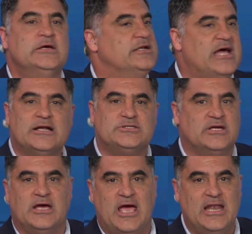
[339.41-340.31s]
Not
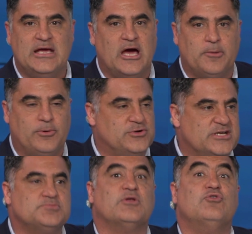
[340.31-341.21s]
uh, any kind of
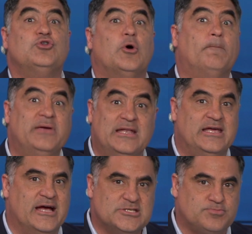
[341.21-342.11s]
protest, but if you do a
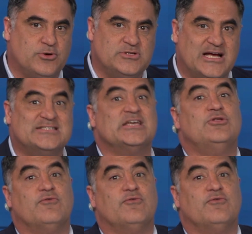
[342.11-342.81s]
BDS protest and you